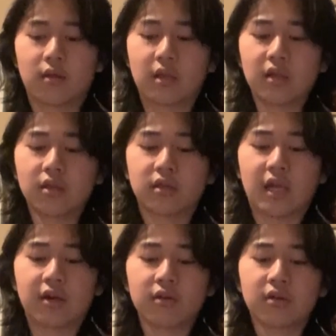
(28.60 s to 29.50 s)
This
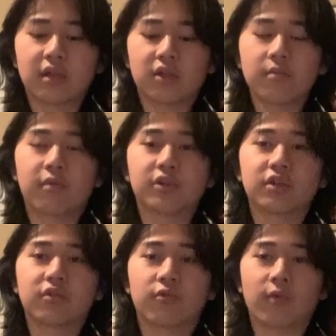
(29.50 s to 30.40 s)
letter system
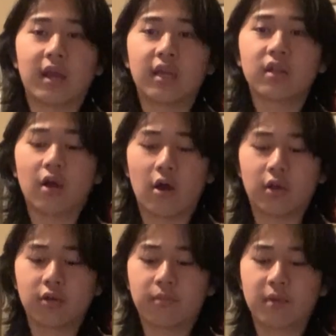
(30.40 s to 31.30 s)
pushes grades
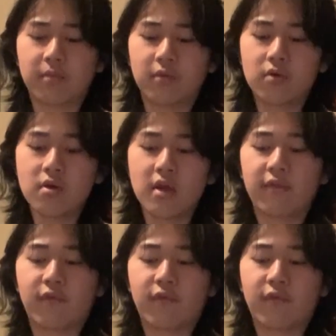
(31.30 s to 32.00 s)
onto people,